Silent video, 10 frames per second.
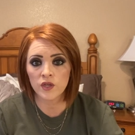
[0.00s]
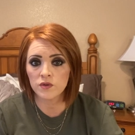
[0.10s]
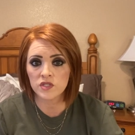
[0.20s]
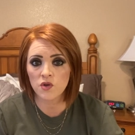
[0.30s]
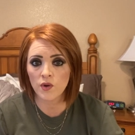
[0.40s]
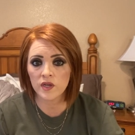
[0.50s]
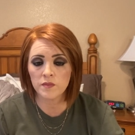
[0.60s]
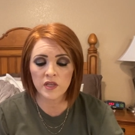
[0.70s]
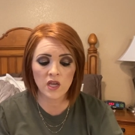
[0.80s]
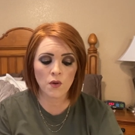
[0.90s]
who is going to
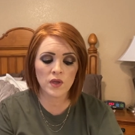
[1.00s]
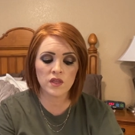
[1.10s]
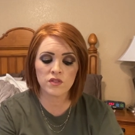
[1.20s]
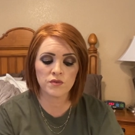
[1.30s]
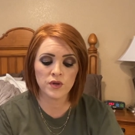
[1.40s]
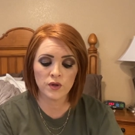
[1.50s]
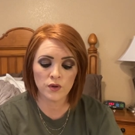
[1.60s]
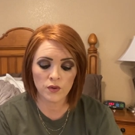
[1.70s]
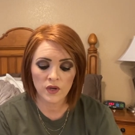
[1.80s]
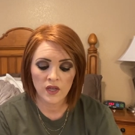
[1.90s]
be going
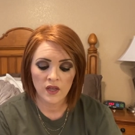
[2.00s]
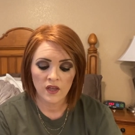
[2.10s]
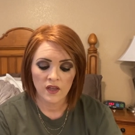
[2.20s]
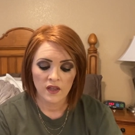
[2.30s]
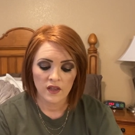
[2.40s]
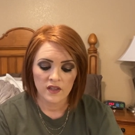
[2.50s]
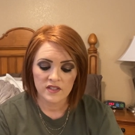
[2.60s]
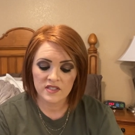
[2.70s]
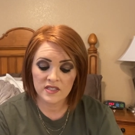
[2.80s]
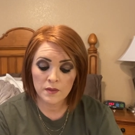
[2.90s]
through
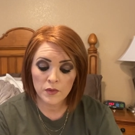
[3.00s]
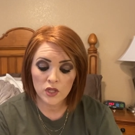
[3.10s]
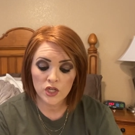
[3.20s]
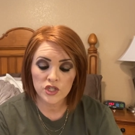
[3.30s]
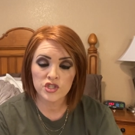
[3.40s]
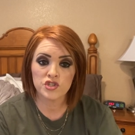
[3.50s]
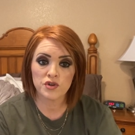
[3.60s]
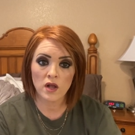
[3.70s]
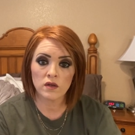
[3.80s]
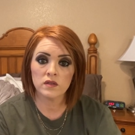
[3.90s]
similar
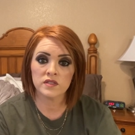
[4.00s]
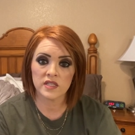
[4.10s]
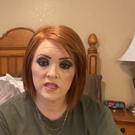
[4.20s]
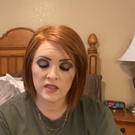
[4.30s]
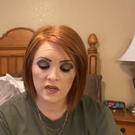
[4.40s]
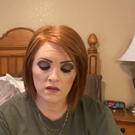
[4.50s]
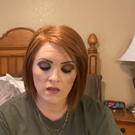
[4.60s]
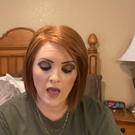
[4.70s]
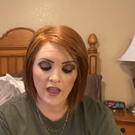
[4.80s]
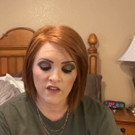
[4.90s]
struggles in their
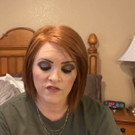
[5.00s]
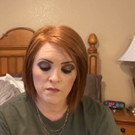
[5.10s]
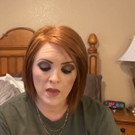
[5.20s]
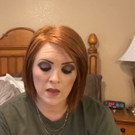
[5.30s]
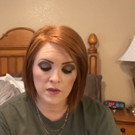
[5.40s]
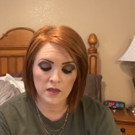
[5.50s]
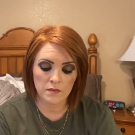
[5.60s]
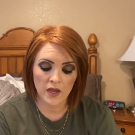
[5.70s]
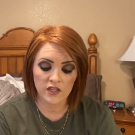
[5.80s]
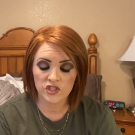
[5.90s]
life, maybe
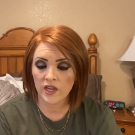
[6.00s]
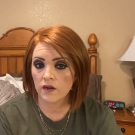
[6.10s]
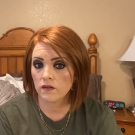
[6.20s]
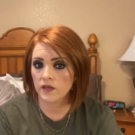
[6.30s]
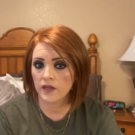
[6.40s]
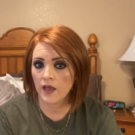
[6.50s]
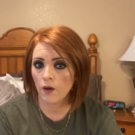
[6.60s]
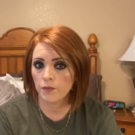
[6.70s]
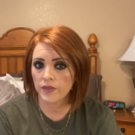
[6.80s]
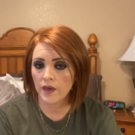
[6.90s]
my channel could
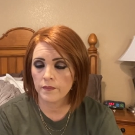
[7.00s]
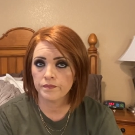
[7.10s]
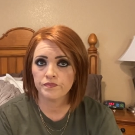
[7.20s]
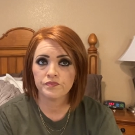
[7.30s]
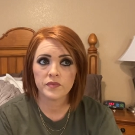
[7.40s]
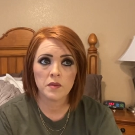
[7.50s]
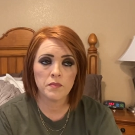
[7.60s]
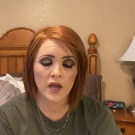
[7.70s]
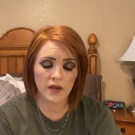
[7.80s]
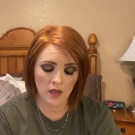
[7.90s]
help them.
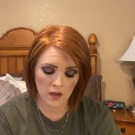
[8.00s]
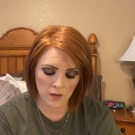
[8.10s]
But